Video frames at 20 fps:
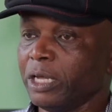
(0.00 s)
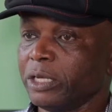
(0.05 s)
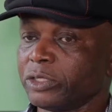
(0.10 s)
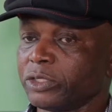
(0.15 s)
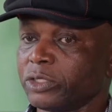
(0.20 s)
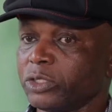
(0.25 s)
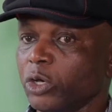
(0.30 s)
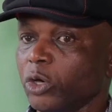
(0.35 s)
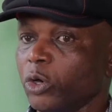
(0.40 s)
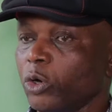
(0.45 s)

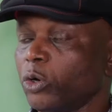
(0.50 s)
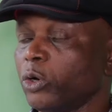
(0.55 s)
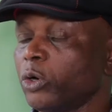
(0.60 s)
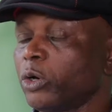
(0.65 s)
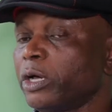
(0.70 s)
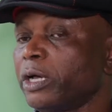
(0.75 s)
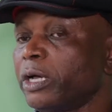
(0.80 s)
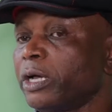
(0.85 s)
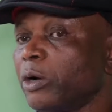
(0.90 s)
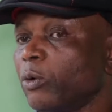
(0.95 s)
So
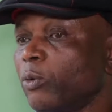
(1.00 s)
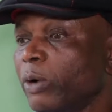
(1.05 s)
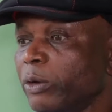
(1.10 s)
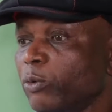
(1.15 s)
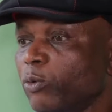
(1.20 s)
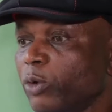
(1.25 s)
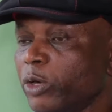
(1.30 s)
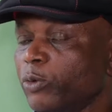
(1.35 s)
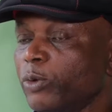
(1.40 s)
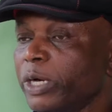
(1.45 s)

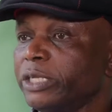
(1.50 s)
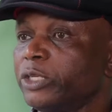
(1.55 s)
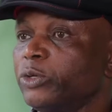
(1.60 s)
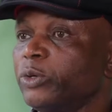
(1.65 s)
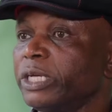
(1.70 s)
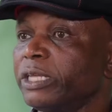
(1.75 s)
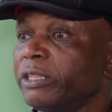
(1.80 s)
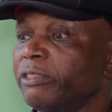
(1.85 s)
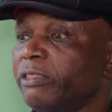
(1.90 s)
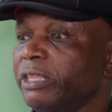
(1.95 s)
when we were
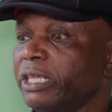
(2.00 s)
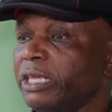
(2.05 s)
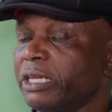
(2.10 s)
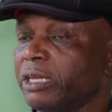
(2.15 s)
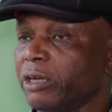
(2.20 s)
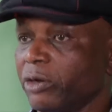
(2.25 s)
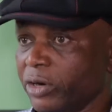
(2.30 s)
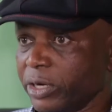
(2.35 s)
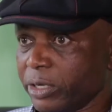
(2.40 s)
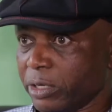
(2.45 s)
doing the
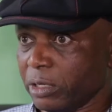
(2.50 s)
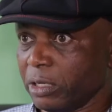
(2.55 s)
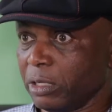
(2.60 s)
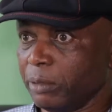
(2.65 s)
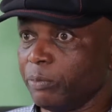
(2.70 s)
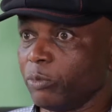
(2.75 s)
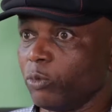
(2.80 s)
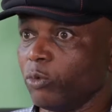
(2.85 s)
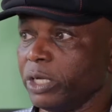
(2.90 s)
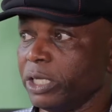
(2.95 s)
curriculum,